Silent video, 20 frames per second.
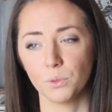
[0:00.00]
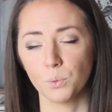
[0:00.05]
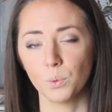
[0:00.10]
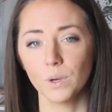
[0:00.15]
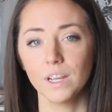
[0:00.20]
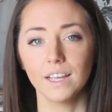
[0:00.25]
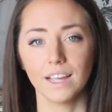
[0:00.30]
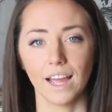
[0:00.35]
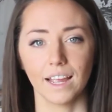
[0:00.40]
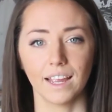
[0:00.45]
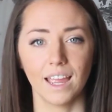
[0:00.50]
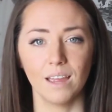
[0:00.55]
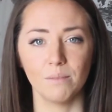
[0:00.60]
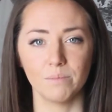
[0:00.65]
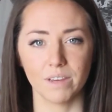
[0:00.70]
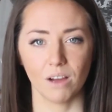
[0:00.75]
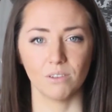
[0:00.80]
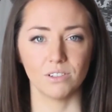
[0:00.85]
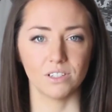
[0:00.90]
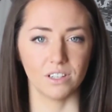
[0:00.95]
I came
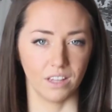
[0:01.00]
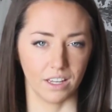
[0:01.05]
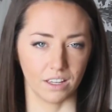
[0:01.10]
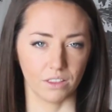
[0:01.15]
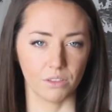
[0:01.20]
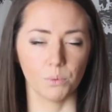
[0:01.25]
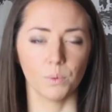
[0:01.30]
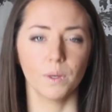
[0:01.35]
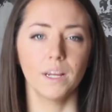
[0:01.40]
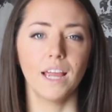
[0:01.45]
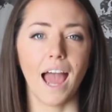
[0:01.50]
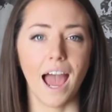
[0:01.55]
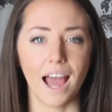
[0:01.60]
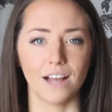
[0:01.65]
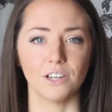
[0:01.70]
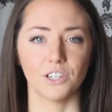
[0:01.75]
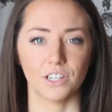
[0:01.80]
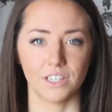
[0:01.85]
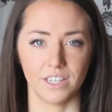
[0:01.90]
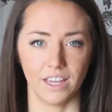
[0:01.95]
down to like 3
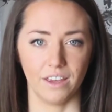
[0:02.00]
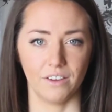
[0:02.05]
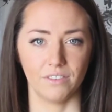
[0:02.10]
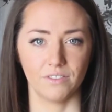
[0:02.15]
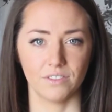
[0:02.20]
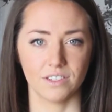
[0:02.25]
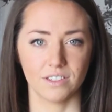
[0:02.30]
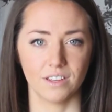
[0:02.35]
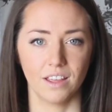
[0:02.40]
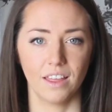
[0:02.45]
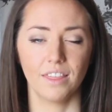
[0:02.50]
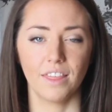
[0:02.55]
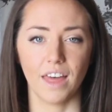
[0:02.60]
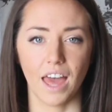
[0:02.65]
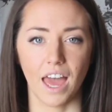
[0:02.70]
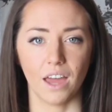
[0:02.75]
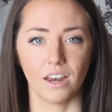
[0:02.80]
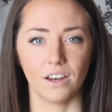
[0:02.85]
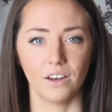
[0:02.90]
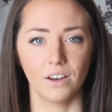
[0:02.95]
adjectives
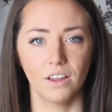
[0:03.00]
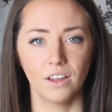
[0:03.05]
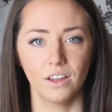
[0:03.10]
that